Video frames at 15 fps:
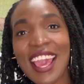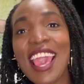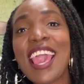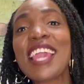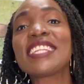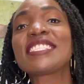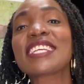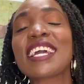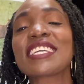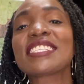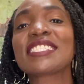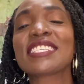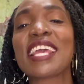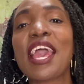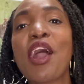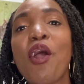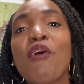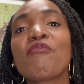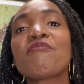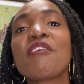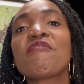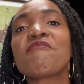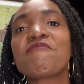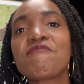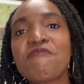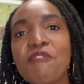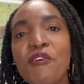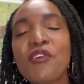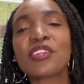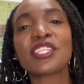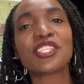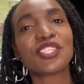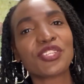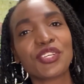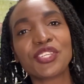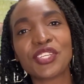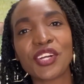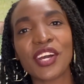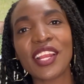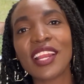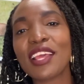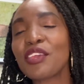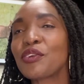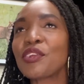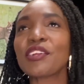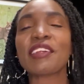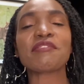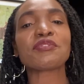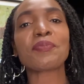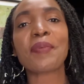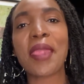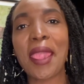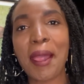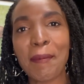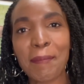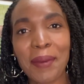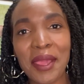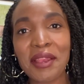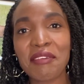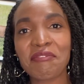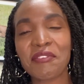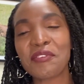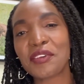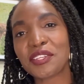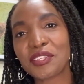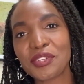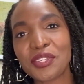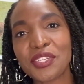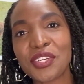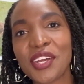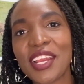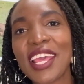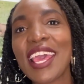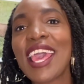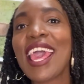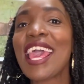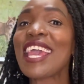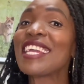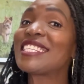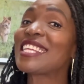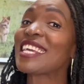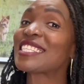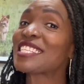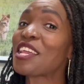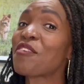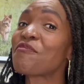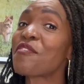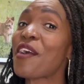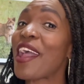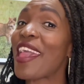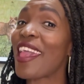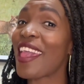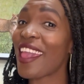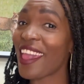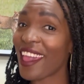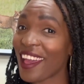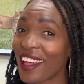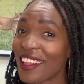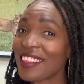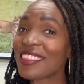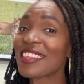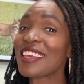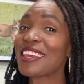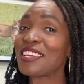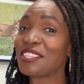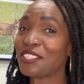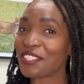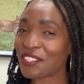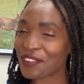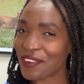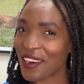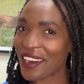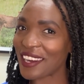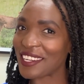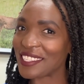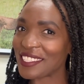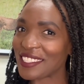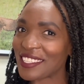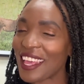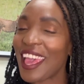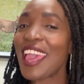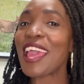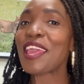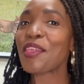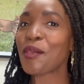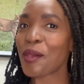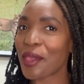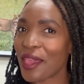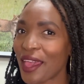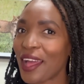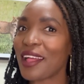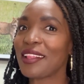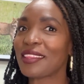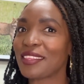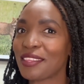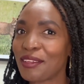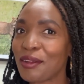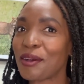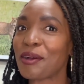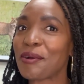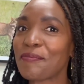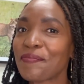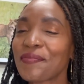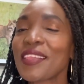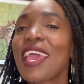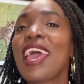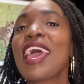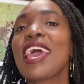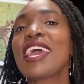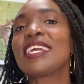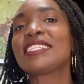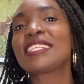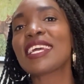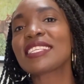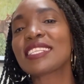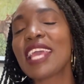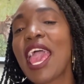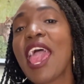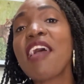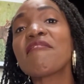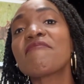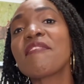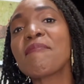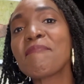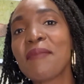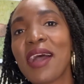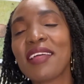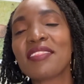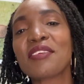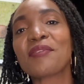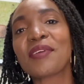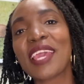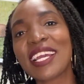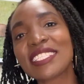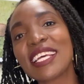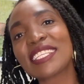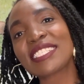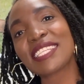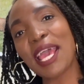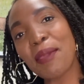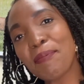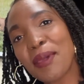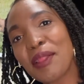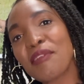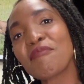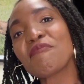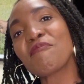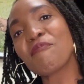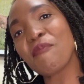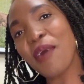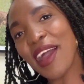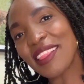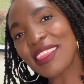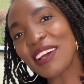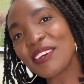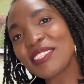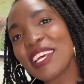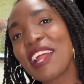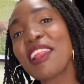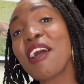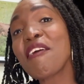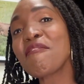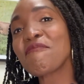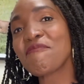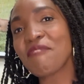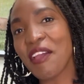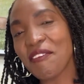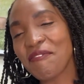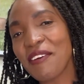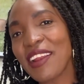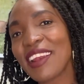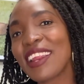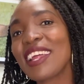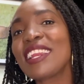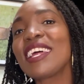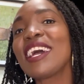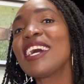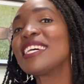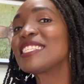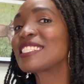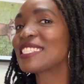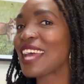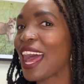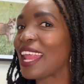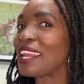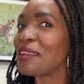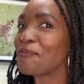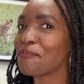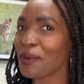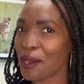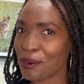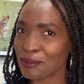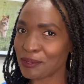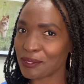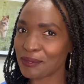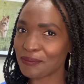It takes care of your full tuition. You don't have to pay a penny for your tuition. It takes care of your health insurance, your health, It takes every month you get a stipend of 1,500 sterling pound.